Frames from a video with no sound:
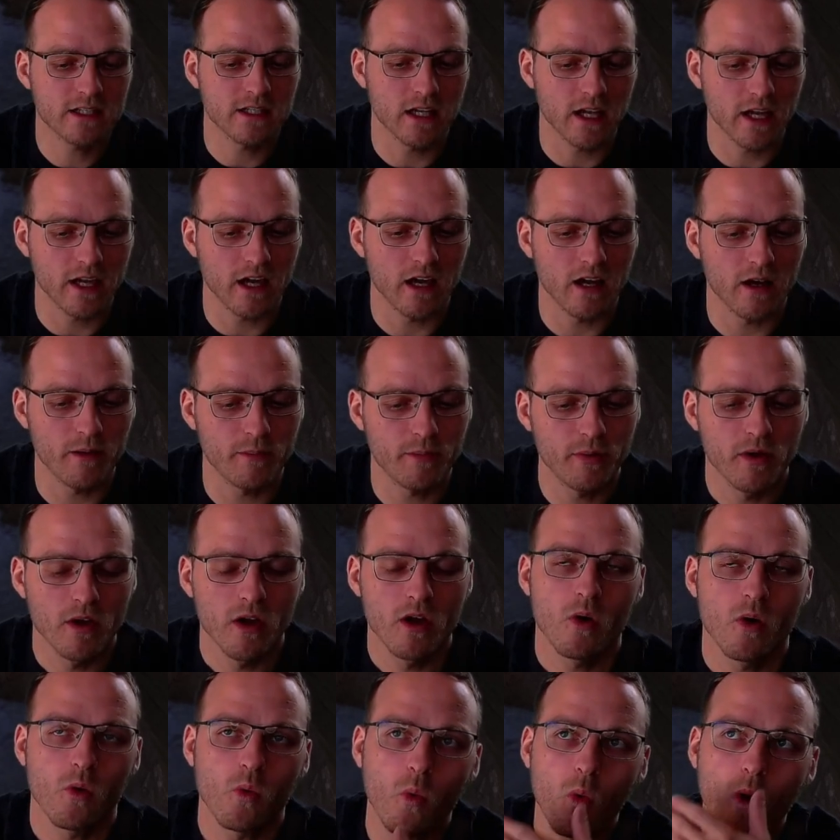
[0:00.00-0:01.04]
light up.
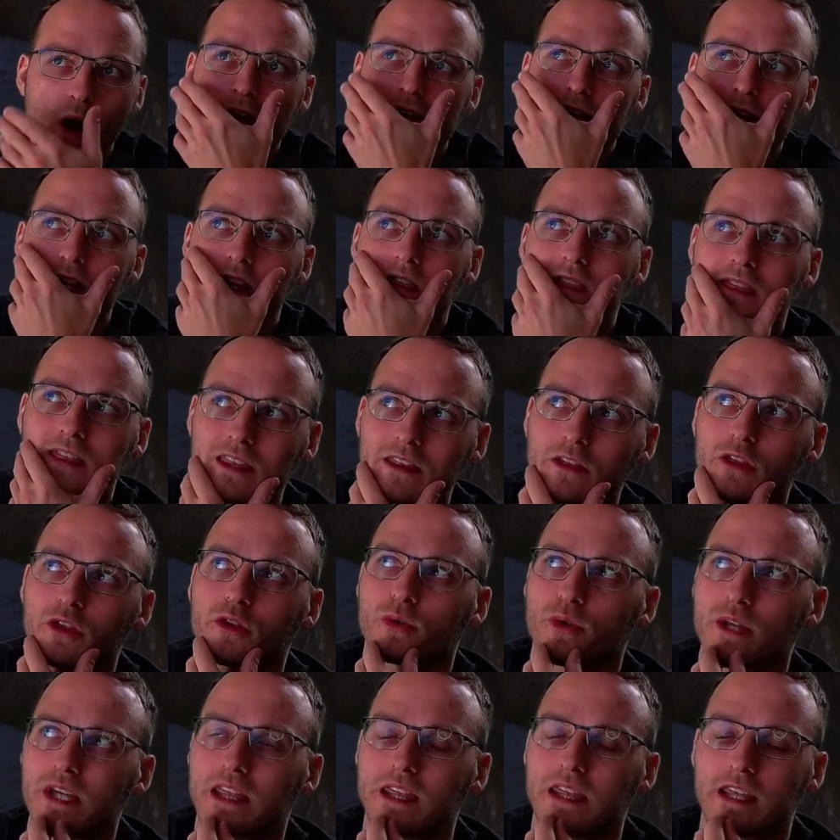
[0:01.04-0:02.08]
Why do
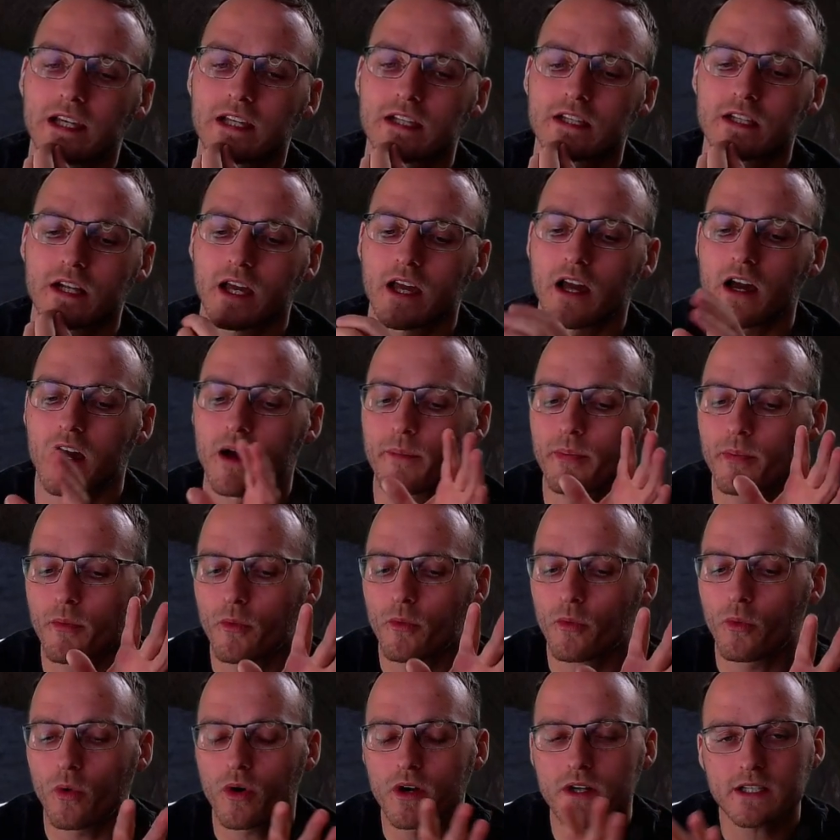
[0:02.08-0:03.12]
3 things light up?
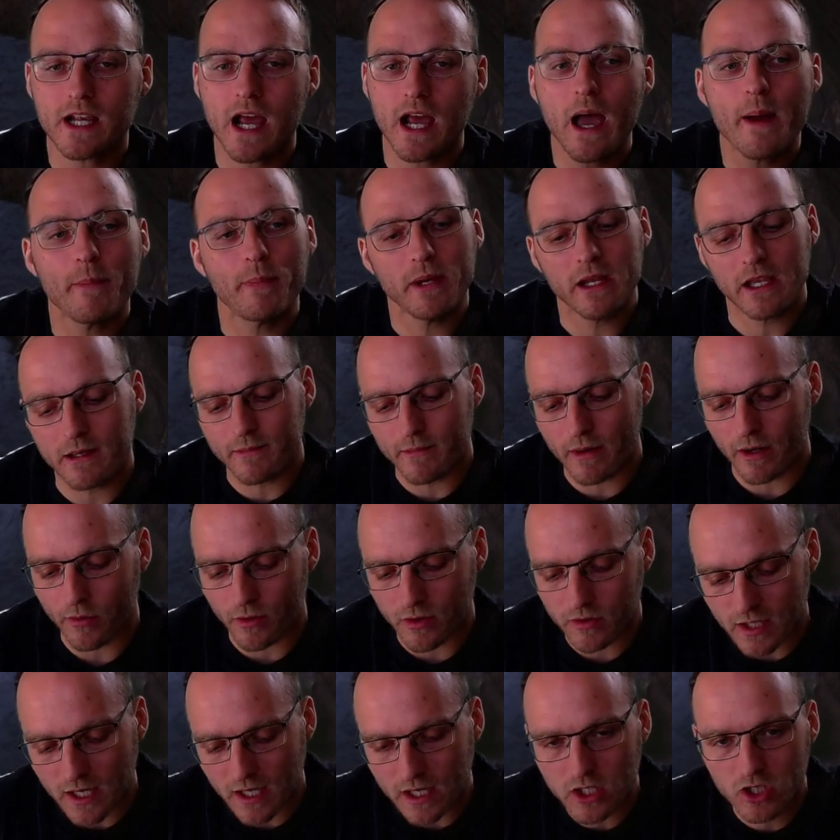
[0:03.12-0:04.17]
What's happening in my
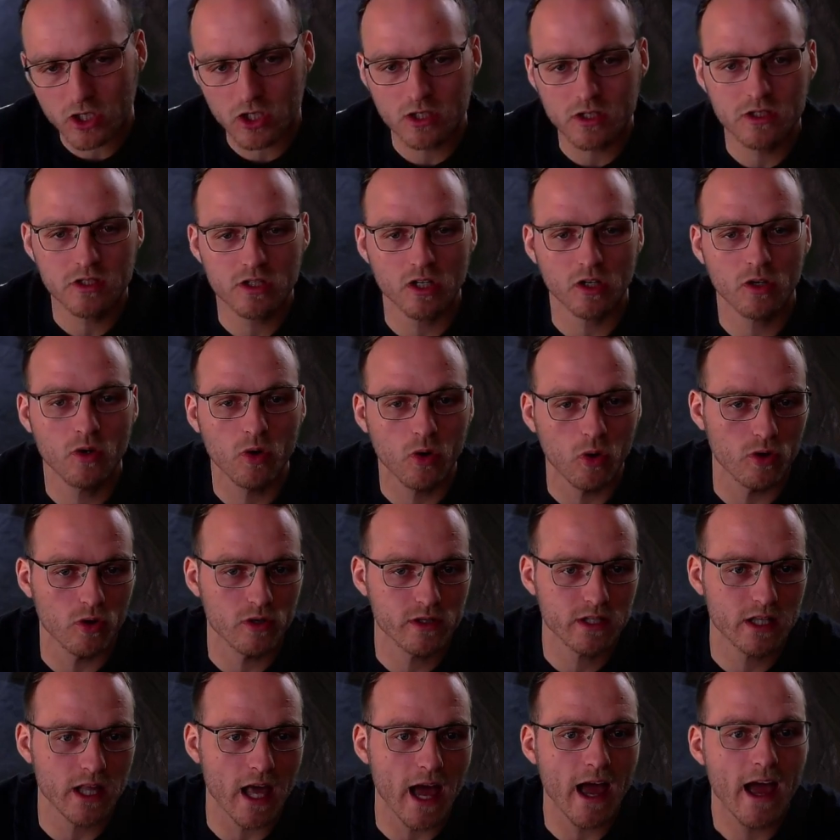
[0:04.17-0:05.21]
rotation to
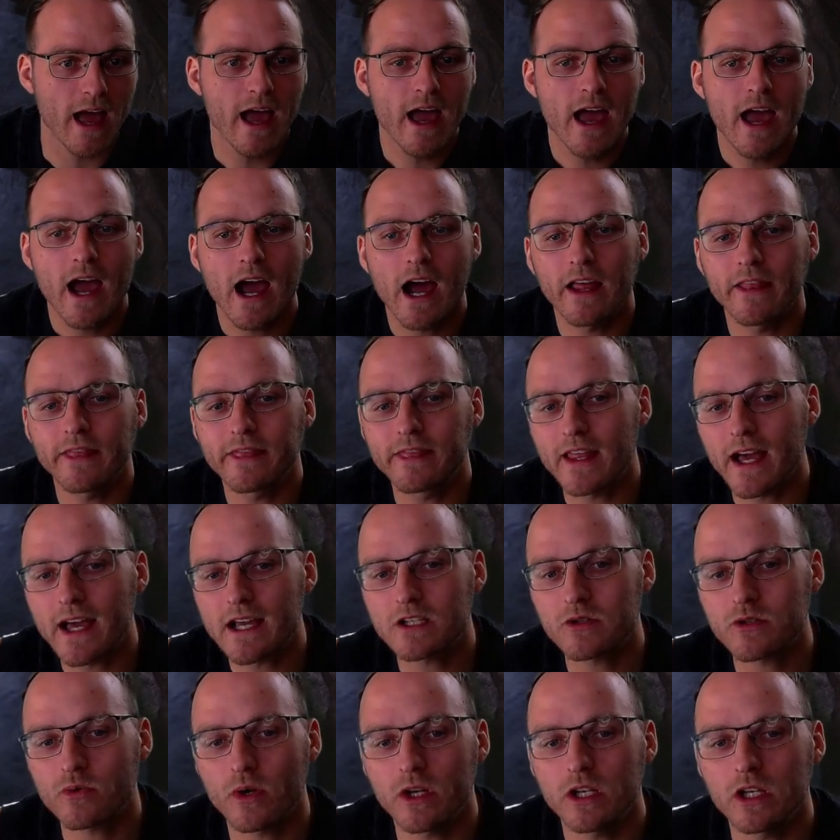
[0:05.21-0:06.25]
cause that? And
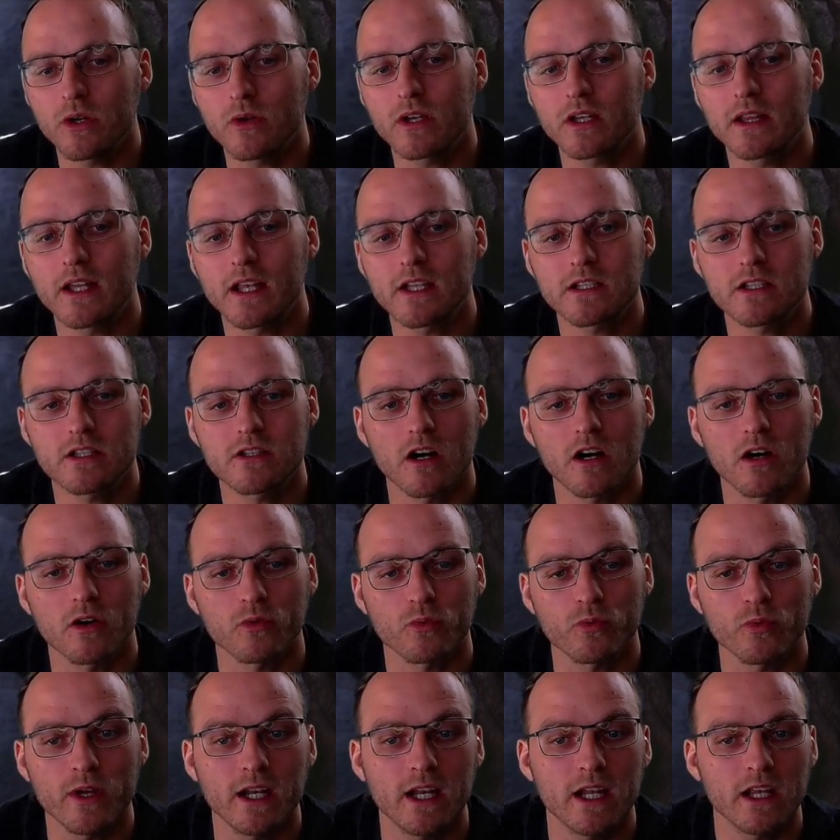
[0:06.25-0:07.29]
that's when you can then start
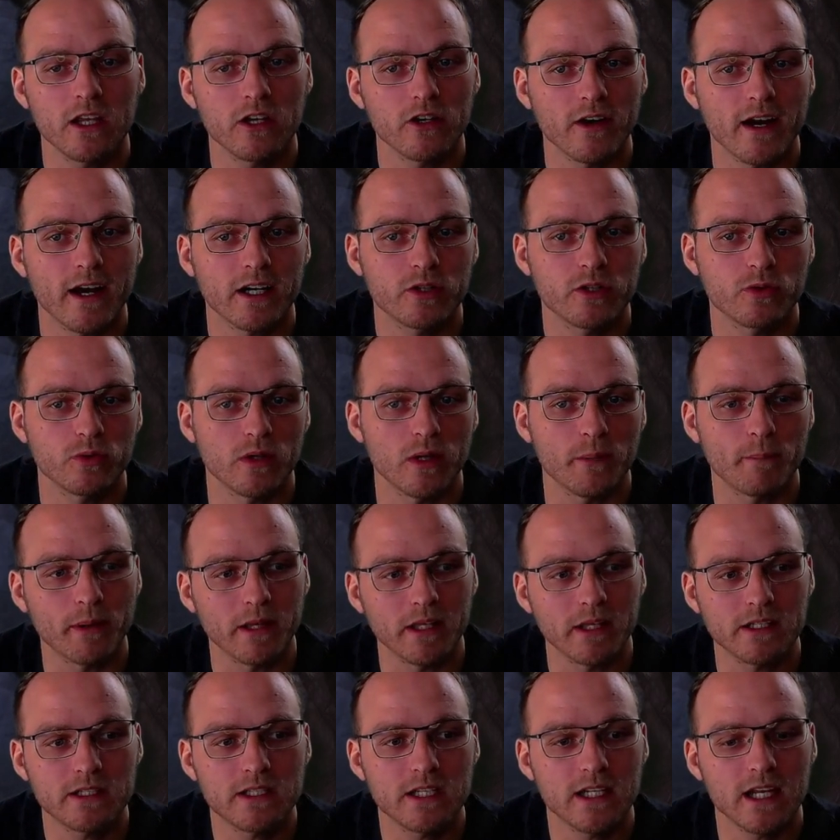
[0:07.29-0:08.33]
reading your actual
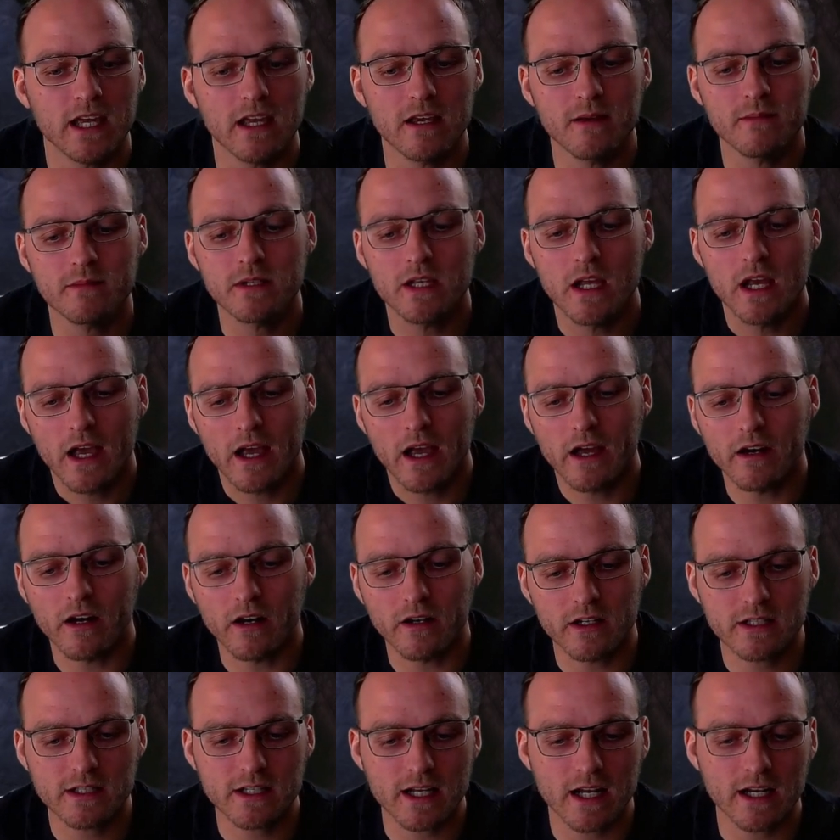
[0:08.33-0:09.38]
ability names and
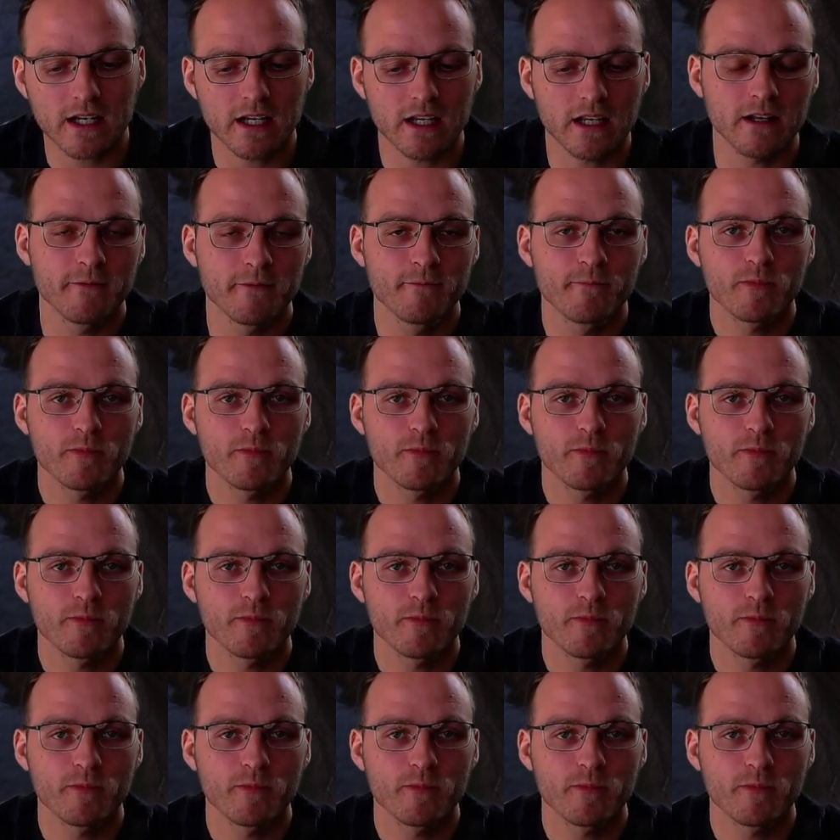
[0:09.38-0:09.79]
understanding